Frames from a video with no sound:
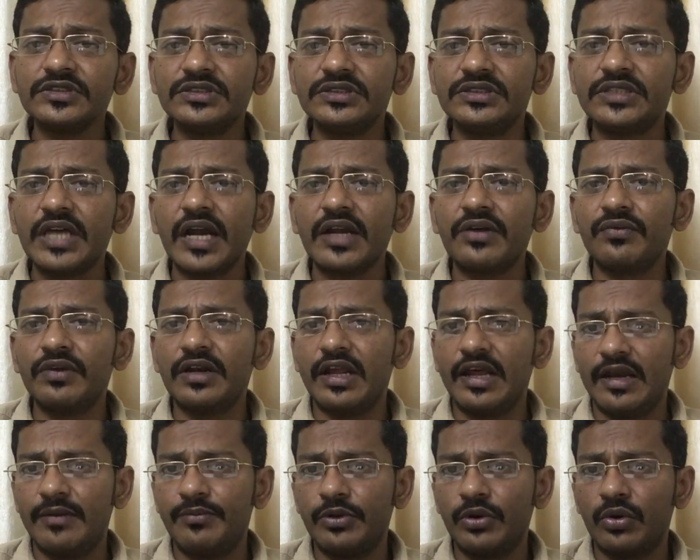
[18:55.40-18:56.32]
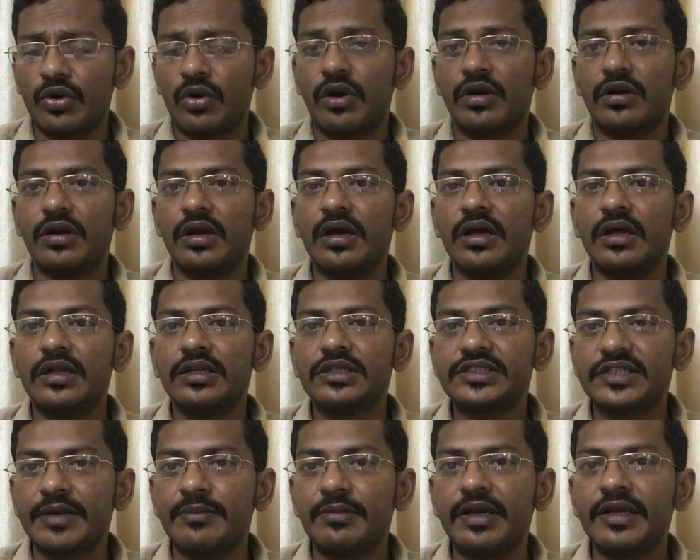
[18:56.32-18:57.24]
That will help you a lot.
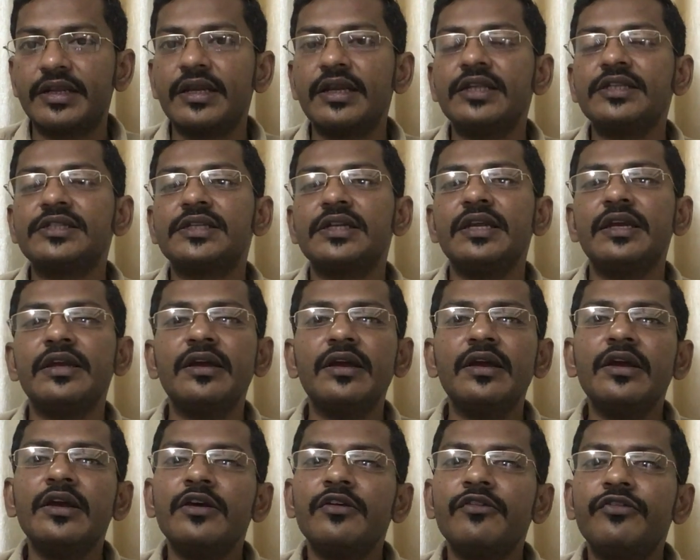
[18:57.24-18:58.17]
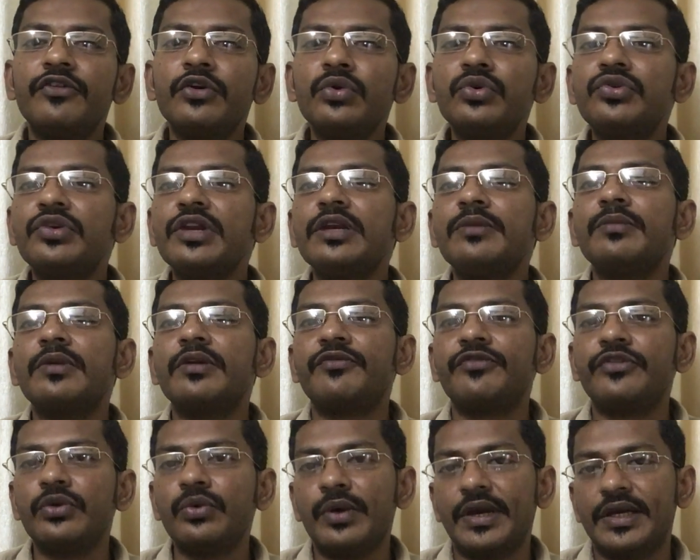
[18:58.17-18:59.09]
Simultaneously, few
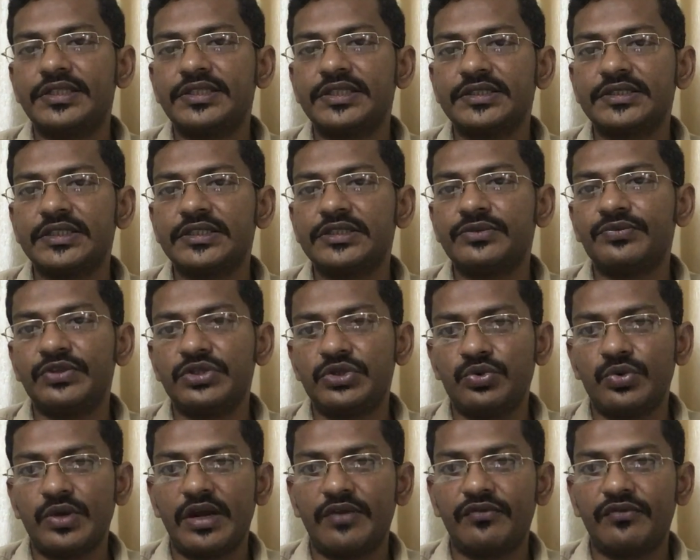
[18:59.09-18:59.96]
exercises which you